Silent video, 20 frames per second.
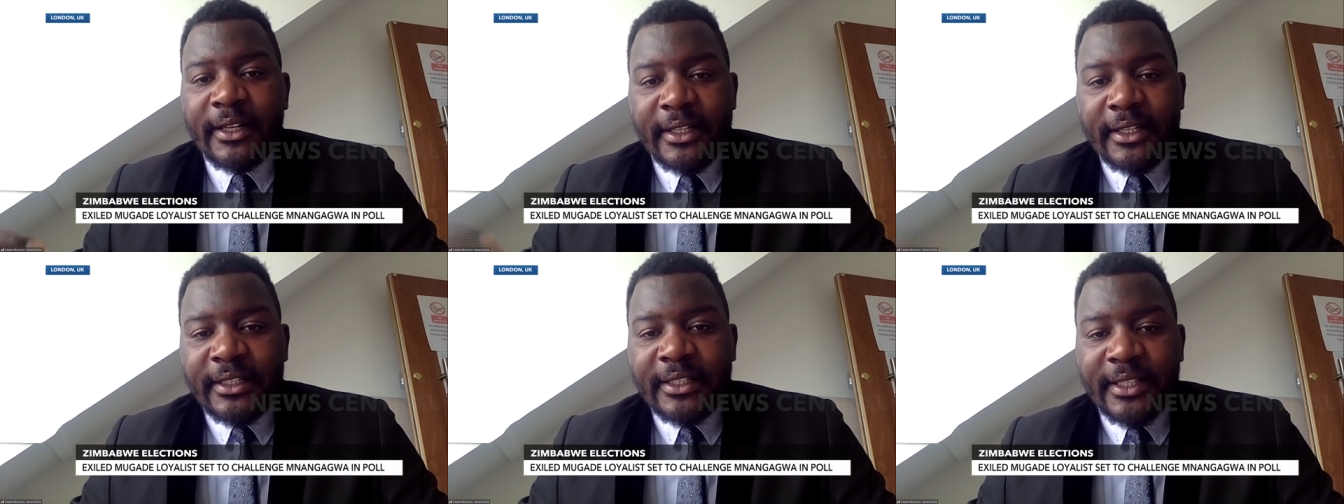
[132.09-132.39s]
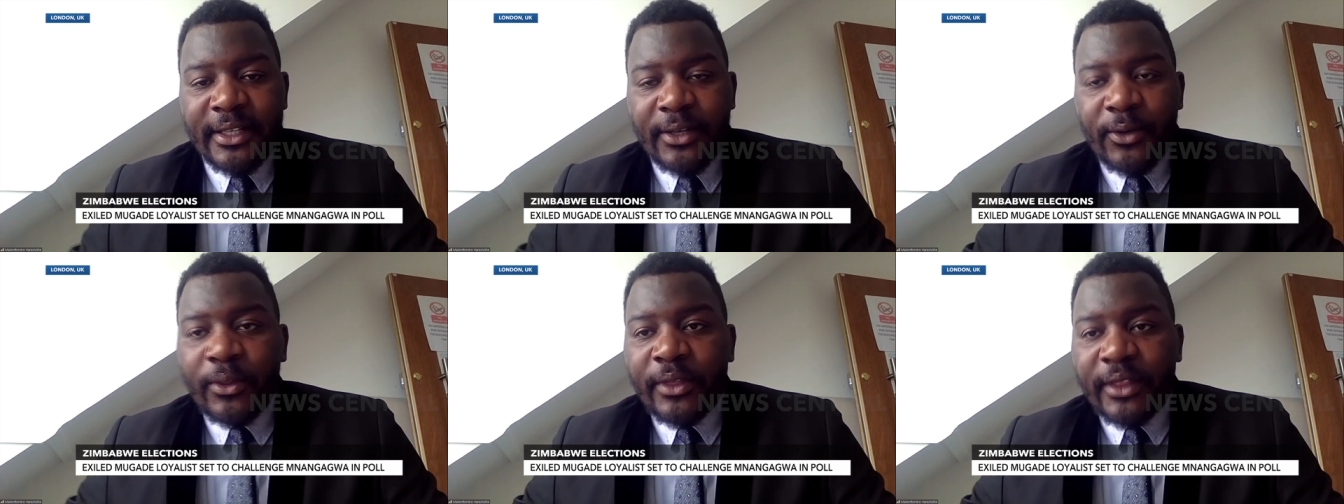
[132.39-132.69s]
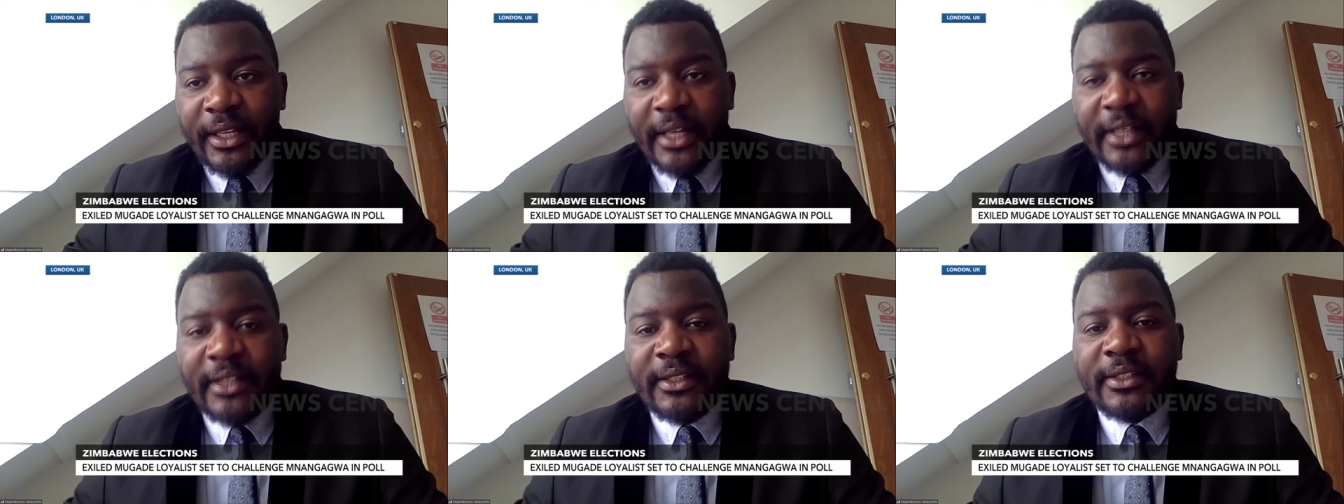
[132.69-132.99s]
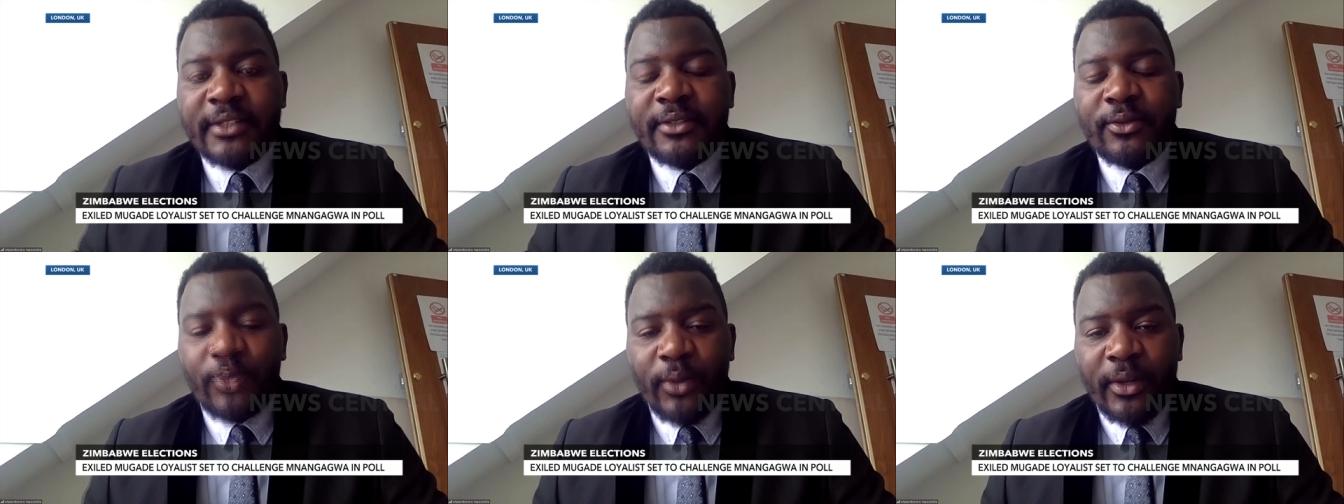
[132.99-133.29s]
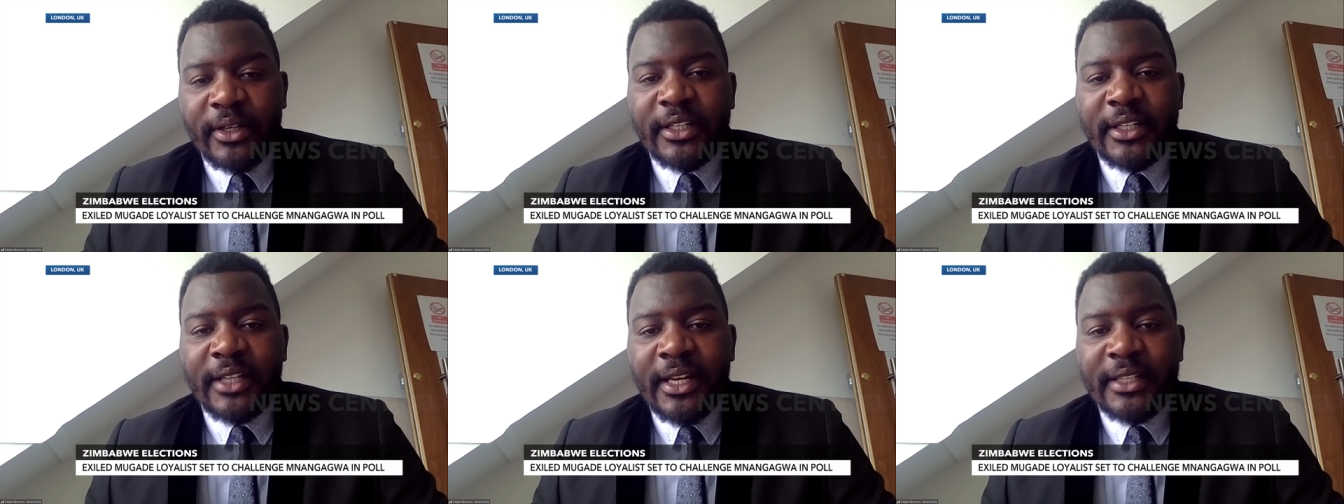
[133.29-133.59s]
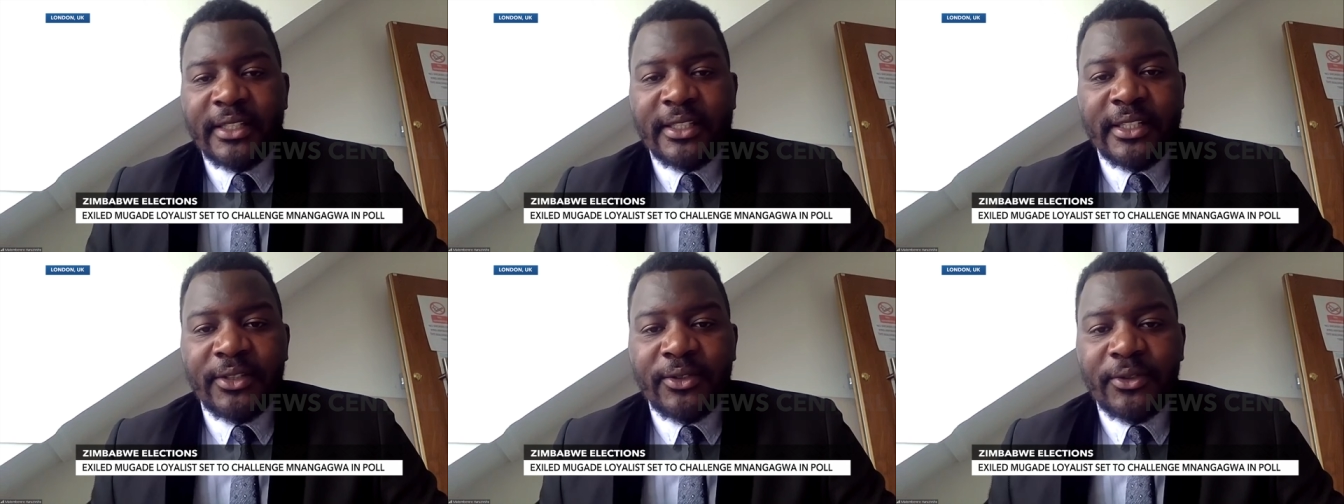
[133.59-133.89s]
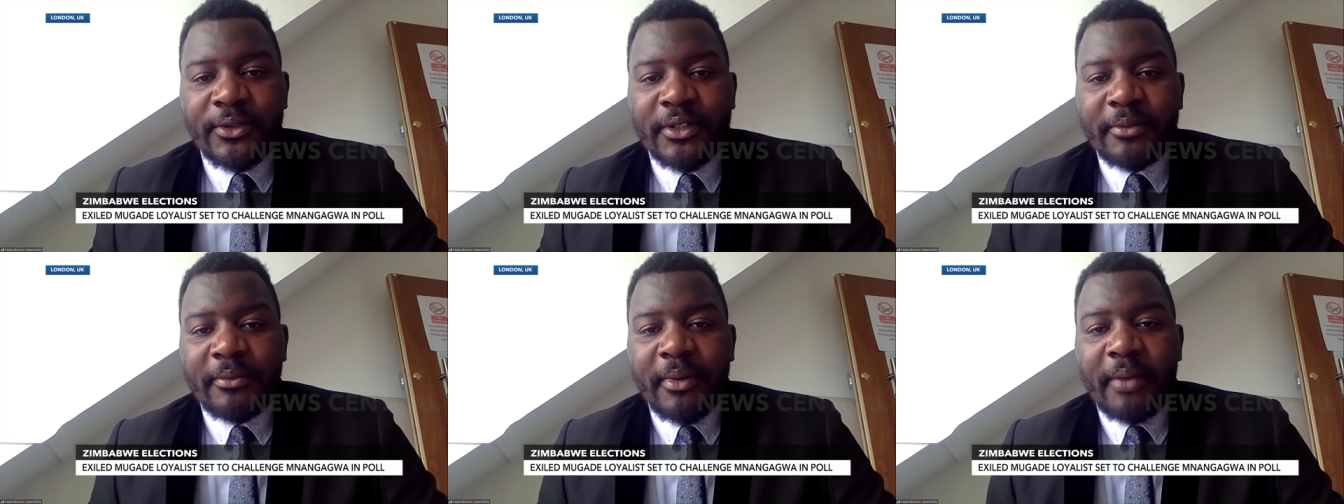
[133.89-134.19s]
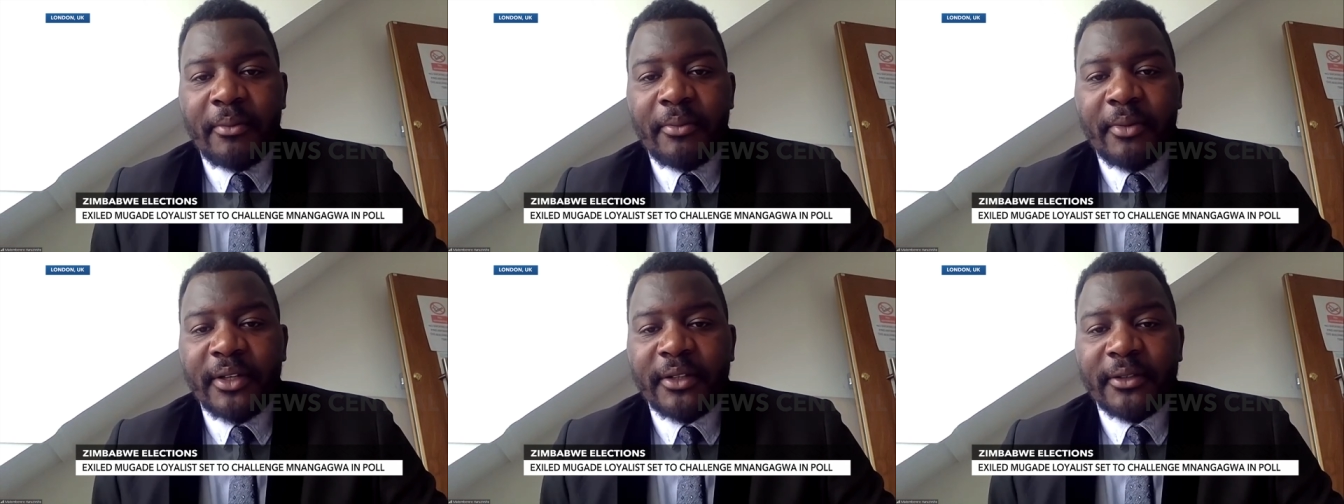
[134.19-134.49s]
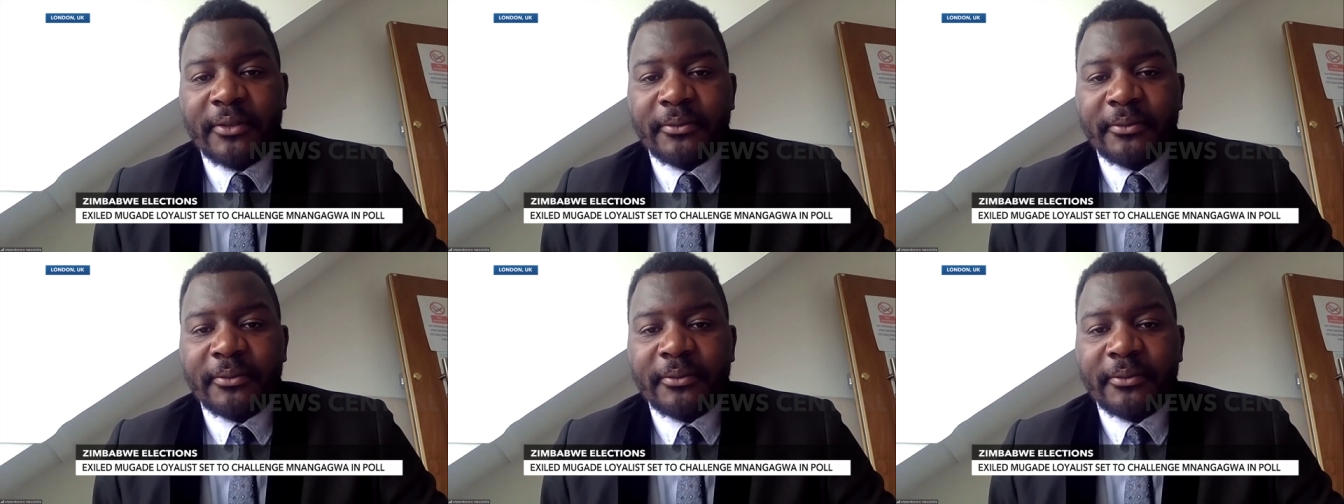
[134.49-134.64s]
his real threats when he lands into Zimbabwe.